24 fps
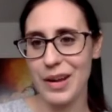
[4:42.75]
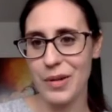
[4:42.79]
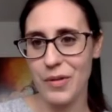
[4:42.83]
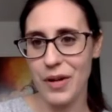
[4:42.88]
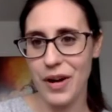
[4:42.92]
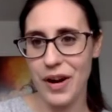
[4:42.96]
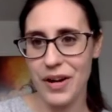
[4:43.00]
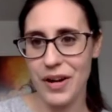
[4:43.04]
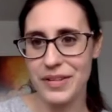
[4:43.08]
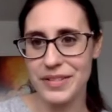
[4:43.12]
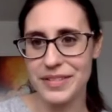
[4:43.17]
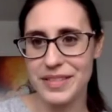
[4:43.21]

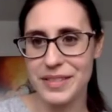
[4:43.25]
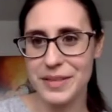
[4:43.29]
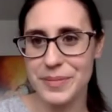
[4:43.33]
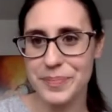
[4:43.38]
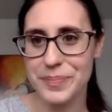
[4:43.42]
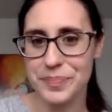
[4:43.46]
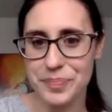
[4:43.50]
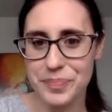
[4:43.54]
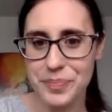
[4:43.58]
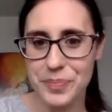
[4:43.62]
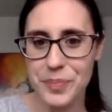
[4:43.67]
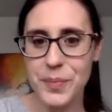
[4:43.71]
else.
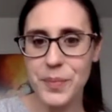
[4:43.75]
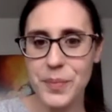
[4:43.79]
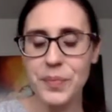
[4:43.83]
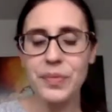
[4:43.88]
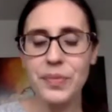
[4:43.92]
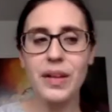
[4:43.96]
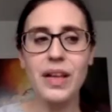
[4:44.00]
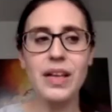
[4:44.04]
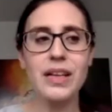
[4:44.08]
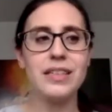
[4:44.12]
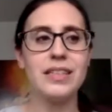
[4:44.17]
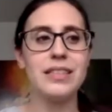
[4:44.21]

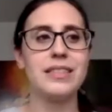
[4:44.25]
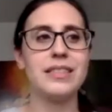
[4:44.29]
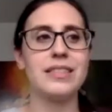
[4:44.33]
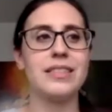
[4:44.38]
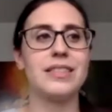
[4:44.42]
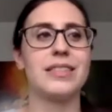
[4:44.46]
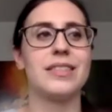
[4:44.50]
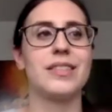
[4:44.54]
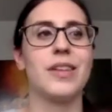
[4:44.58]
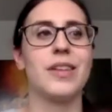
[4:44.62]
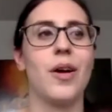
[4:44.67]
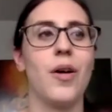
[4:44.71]

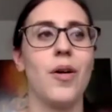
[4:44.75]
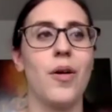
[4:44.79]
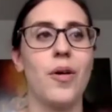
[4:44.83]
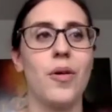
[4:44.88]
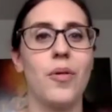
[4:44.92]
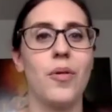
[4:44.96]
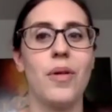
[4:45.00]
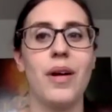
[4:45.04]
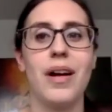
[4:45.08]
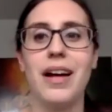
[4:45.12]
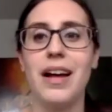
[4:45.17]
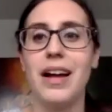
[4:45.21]

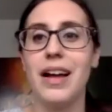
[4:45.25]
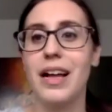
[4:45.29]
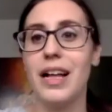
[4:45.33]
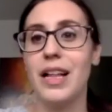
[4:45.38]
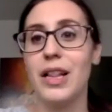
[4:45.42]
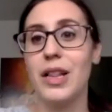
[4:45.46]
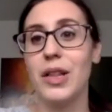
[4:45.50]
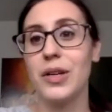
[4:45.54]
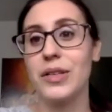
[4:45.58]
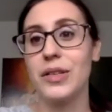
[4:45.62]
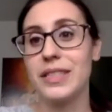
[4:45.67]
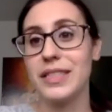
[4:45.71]
So
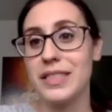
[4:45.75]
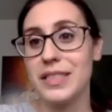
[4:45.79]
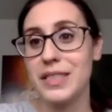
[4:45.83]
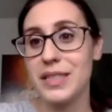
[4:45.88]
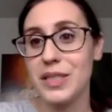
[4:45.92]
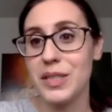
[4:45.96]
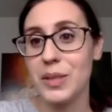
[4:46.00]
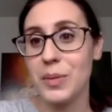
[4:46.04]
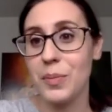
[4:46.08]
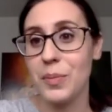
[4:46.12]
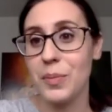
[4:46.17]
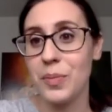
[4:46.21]
looked into
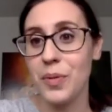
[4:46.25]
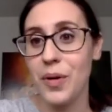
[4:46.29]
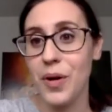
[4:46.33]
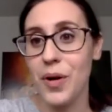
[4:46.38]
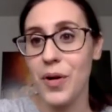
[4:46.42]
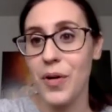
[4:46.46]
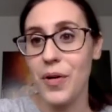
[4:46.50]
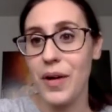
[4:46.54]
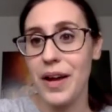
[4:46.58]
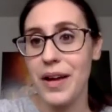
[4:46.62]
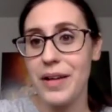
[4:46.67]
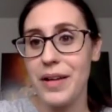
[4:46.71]
some
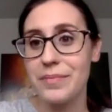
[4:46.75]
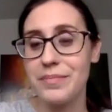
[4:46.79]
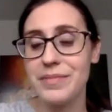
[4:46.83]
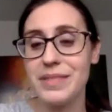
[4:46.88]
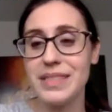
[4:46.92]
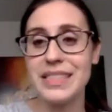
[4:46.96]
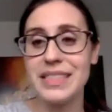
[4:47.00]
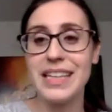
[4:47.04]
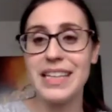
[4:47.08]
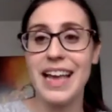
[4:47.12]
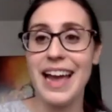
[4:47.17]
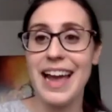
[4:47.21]

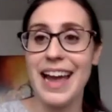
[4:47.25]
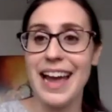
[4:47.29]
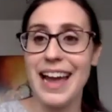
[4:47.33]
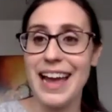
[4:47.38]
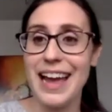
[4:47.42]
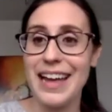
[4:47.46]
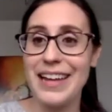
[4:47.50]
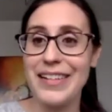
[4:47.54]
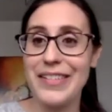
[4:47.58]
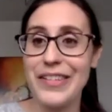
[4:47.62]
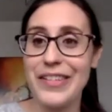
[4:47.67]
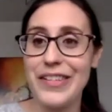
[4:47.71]
programs
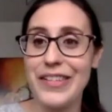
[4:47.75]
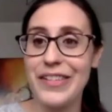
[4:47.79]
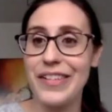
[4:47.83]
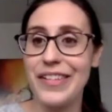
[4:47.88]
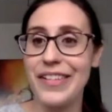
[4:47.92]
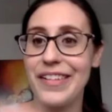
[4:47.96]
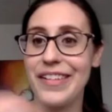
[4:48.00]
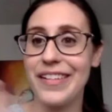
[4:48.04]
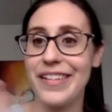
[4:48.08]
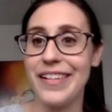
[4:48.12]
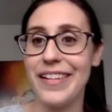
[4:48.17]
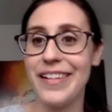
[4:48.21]
and
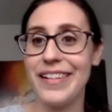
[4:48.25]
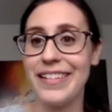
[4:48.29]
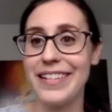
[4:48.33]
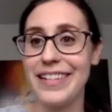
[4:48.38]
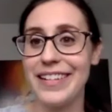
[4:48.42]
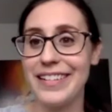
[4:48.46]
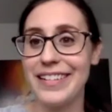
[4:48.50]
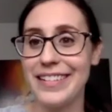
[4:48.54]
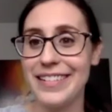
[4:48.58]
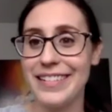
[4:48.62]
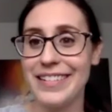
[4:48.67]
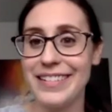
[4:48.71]
got
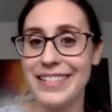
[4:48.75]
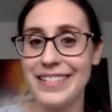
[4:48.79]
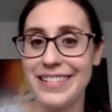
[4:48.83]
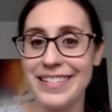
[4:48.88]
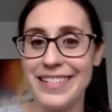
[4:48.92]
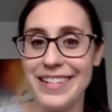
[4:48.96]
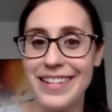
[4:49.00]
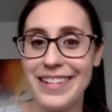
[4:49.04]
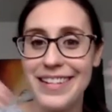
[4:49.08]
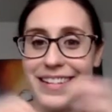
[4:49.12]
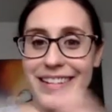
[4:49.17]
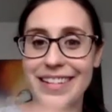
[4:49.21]
in, and
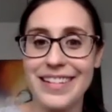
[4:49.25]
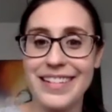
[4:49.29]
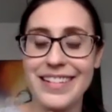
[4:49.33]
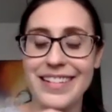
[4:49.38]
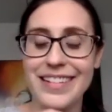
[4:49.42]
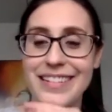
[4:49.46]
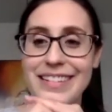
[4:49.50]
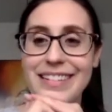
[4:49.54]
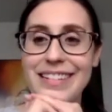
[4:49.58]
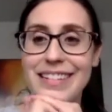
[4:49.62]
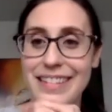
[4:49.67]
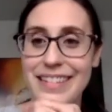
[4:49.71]

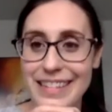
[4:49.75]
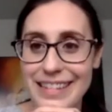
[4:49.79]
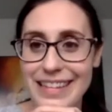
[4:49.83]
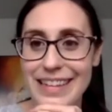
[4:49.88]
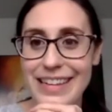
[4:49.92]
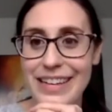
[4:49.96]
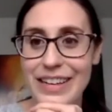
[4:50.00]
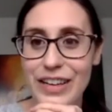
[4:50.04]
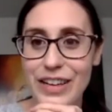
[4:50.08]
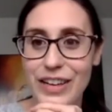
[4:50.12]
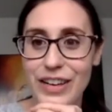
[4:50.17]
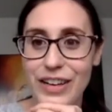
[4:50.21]

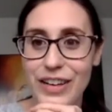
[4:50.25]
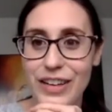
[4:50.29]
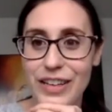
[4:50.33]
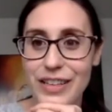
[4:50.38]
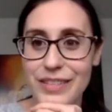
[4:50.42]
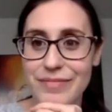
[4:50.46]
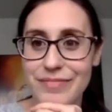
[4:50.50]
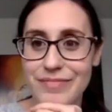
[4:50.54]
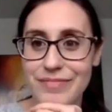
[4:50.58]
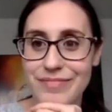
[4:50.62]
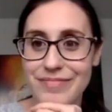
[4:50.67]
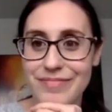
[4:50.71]
there you
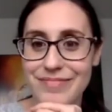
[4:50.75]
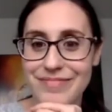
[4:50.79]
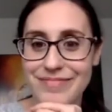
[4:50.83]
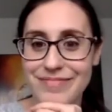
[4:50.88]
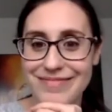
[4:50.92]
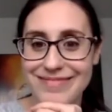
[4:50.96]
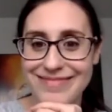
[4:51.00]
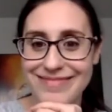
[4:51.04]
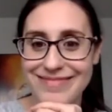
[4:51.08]
are.